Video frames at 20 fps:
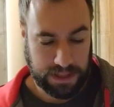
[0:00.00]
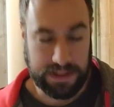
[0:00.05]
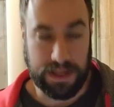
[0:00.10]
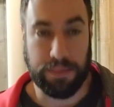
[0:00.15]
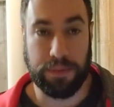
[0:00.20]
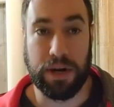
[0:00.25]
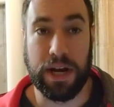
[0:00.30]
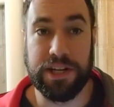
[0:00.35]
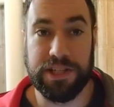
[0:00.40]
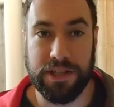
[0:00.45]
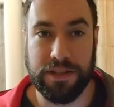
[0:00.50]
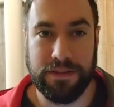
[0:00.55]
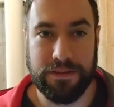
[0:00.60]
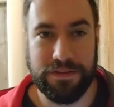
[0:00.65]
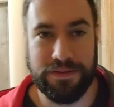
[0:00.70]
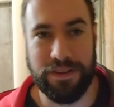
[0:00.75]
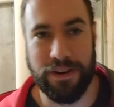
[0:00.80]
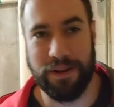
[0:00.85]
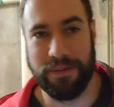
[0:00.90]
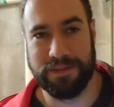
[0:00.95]
separation
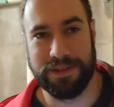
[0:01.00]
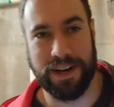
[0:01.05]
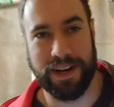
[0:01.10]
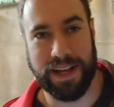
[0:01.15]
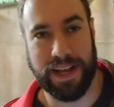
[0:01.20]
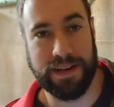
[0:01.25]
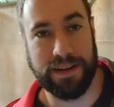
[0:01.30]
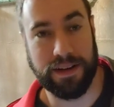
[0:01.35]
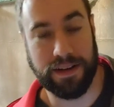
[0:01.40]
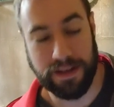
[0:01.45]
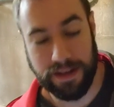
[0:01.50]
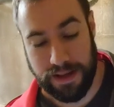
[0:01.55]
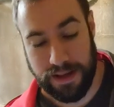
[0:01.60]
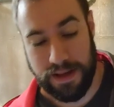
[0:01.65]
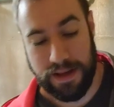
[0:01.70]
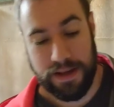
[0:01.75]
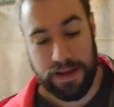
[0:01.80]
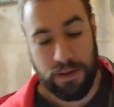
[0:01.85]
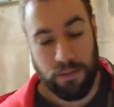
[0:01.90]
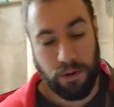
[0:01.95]
from, sorry, I can't talk.
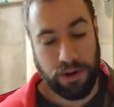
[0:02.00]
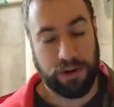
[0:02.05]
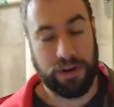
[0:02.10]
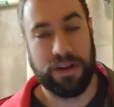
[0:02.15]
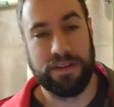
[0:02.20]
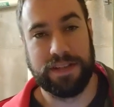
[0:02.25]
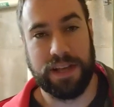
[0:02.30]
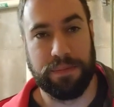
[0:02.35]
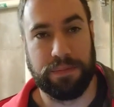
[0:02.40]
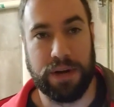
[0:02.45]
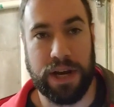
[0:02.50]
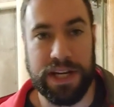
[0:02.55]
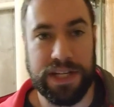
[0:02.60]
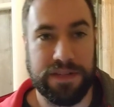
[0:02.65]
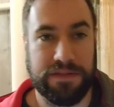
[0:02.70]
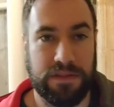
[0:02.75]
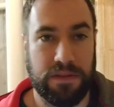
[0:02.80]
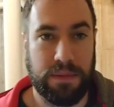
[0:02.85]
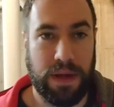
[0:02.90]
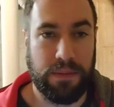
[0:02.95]
1 degree of
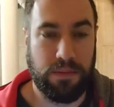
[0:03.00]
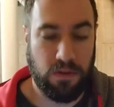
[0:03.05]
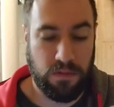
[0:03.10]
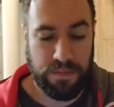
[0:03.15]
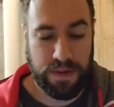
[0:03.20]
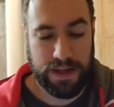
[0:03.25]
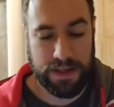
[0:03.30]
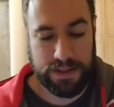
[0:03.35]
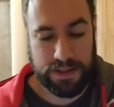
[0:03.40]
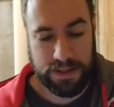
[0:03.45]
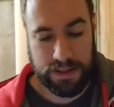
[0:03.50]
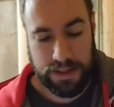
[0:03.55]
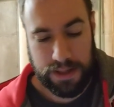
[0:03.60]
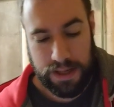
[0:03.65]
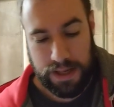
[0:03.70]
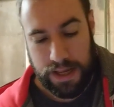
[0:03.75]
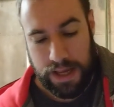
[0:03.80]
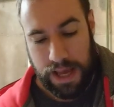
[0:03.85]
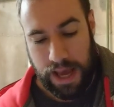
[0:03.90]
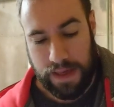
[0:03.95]
separation from the main movement.
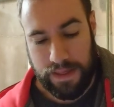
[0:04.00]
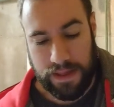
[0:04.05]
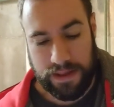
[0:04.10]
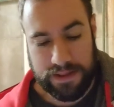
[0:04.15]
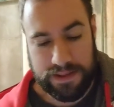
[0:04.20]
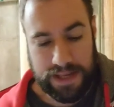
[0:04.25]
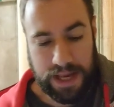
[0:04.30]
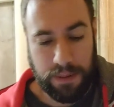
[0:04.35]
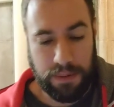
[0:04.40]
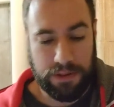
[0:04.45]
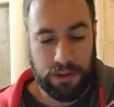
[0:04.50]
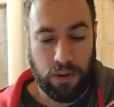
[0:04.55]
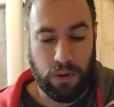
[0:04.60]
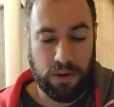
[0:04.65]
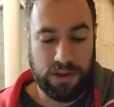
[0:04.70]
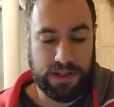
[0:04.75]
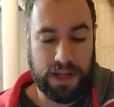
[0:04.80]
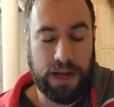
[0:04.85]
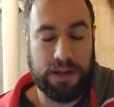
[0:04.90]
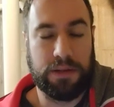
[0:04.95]
And then same with a
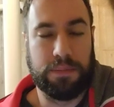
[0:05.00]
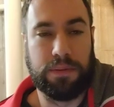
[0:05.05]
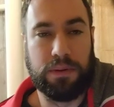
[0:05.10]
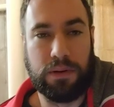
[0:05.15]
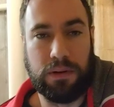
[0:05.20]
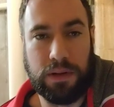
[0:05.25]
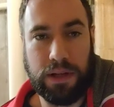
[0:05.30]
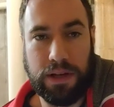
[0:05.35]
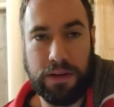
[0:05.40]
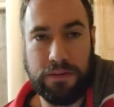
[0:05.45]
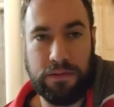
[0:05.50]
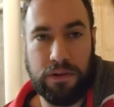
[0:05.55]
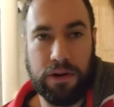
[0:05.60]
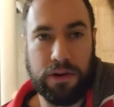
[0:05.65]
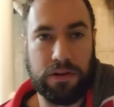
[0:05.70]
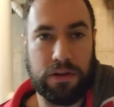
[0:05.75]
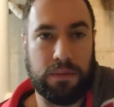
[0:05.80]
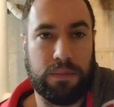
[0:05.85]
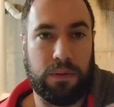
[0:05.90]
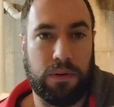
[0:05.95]
horizontal pull and a
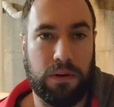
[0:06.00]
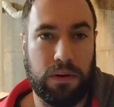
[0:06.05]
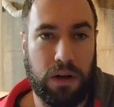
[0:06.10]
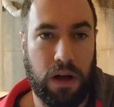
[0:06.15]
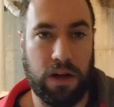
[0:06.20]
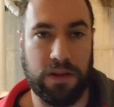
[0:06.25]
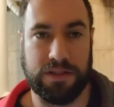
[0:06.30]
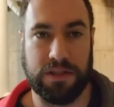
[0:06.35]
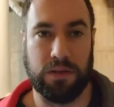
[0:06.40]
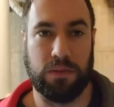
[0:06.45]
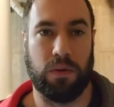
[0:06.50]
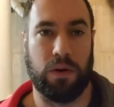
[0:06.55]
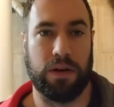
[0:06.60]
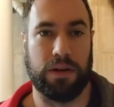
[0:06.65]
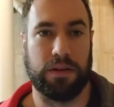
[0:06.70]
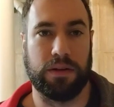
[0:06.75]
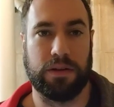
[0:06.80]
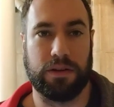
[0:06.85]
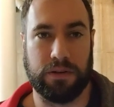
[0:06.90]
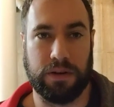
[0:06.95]
vertical pull. Also
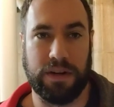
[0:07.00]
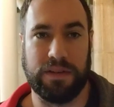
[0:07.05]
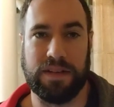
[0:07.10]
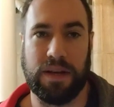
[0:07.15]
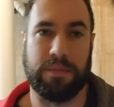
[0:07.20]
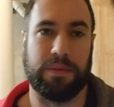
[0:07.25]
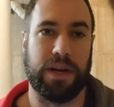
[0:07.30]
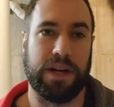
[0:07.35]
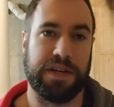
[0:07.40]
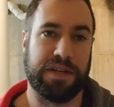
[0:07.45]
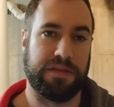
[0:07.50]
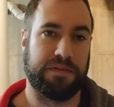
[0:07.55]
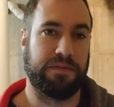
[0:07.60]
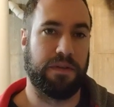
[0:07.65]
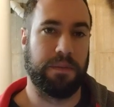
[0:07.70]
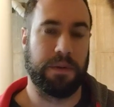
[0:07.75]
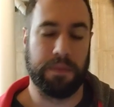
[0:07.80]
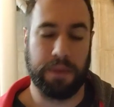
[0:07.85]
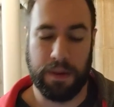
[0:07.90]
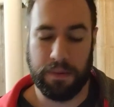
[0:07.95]
1 degree of separation
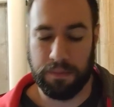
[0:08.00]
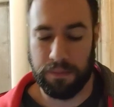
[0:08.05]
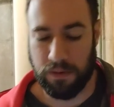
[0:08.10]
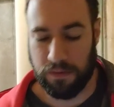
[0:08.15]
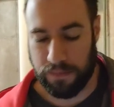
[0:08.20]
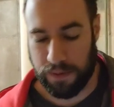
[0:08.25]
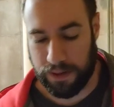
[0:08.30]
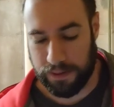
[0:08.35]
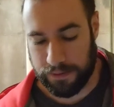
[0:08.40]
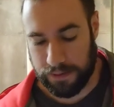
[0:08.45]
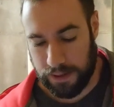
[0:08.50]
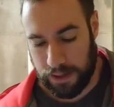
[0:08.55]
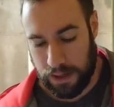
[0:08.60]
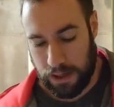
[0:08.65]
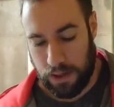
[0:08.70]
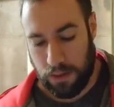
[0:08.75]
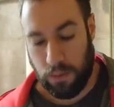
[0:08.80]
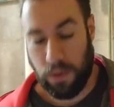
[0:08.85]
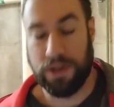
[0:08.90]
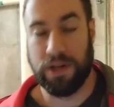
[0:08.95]
from your main movement,
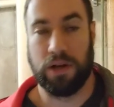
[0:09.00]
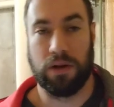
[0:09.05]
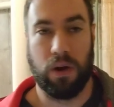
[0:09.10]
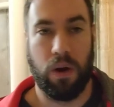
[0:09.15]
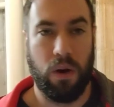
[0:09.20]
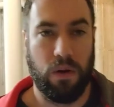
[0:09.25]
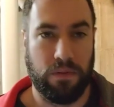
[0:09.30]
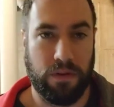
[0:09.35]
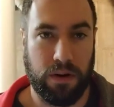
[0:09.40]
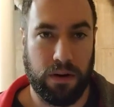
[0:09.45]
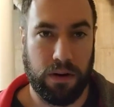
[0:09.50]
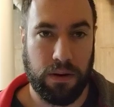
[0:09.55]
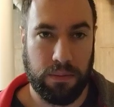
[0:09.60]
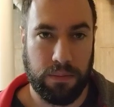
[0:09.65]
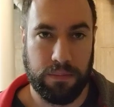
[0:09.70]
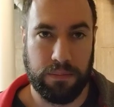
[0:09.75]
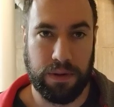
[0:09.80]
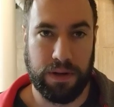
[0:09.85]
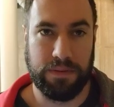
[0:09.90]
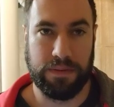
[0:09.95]
which I'll go over
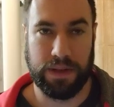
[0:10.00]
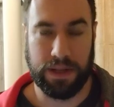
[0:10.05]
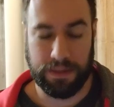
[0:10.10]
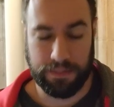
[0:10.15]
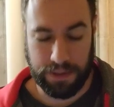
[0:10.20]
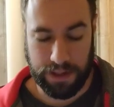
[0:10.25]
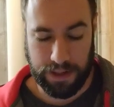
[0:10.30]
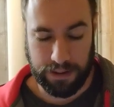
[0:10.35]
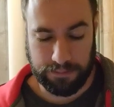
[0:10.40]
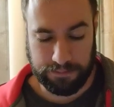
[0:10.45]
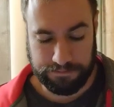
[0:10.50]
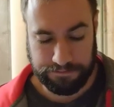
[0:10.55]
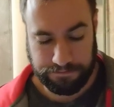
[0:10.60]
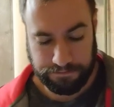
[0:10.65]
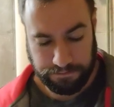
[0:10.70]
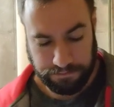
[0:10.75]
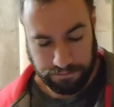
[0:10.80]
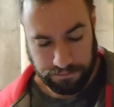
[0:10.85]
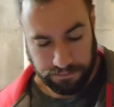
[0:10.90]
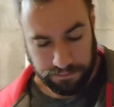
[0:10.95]
briefly in a minute.
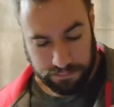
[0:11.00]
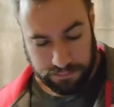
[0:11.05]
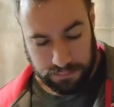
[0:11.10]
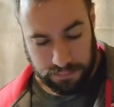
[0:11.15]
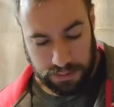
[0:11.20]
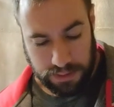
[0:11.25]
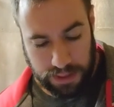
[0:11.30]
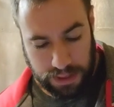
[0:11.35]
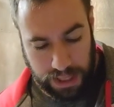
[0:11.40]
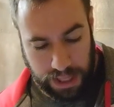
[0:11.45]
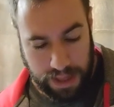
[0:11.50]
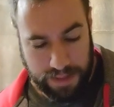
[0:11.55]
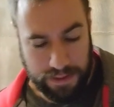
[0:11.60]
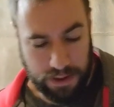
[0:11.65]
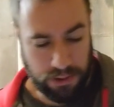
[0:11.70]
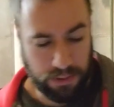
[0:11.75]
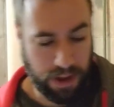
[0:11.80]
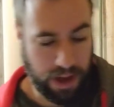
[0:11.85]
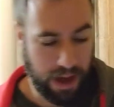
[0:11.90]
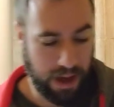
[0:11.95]
And
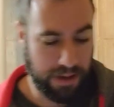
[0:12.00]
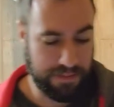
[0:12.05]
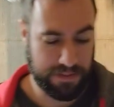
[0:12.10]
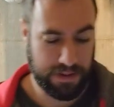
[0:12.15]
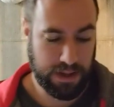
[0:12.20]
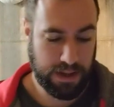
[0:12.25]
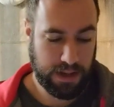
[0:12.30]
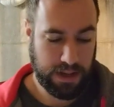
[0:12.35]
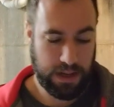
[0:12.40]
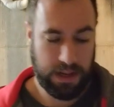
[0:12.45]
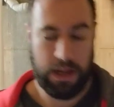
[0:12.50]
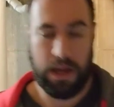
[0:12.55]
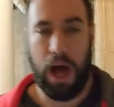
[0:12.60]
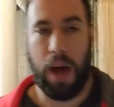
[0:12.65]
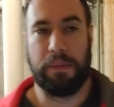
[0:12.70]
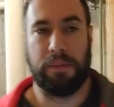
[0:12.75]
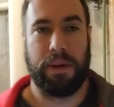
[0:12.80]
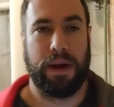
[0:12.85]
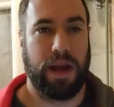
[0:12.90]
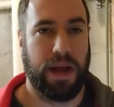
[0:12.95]
then you have
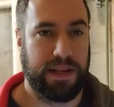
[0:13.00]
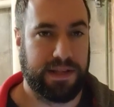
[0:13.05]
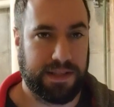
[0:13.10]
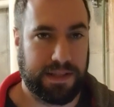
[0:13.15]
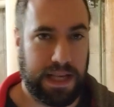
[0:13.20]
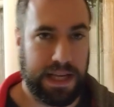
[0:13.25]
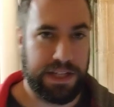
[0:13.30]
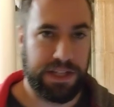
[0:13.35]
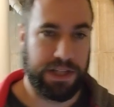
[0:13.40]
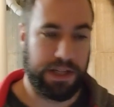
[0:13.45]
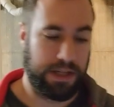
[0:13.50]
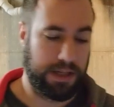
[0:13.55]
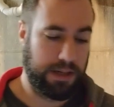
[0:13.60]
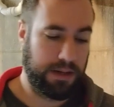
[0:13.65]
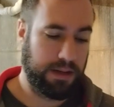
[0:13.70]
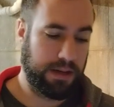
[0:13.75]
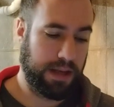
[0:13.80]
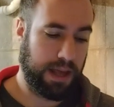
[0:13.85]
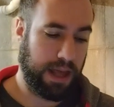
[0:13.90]
upper body isolation